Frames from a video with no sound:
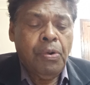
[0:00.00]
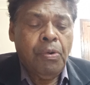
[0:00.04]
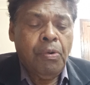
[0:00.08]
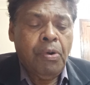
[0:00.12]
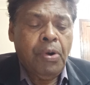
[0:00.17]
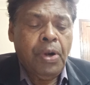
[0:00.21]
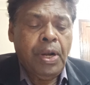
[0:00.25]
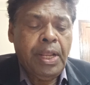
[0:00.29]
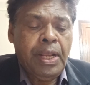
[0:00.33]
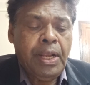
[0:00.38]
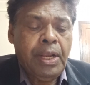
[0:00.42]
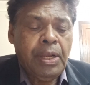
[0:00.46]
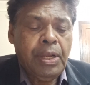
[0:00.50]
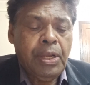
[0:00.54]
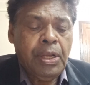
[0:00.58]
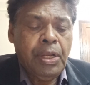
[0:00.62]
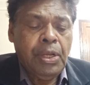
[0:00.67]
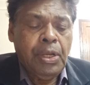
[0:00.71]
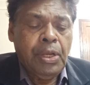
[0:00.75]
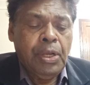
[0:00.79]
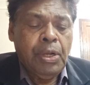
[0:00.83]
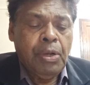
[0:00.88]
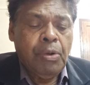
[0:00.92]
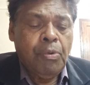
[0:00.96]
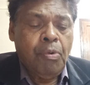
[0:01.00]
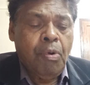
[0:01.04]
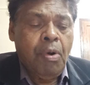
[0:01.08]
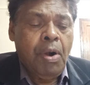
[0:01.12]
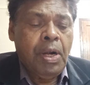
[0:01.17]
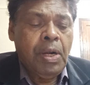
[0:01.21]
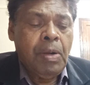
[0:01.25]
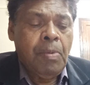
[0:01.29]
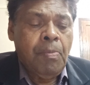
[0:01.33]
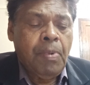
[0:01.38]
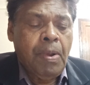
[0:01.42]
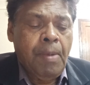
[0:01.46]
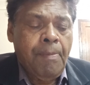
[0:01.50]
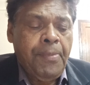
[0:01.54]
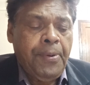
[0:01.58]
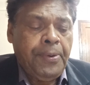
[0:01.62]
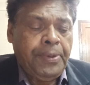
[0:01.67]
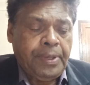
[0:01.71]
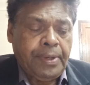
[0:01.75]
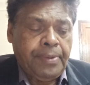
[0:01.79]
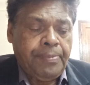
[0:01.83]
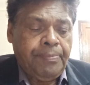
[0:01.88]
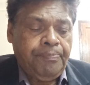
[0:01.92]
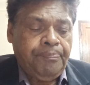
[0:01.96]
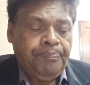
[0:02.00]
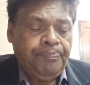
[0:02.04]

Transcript: on a quantum computer.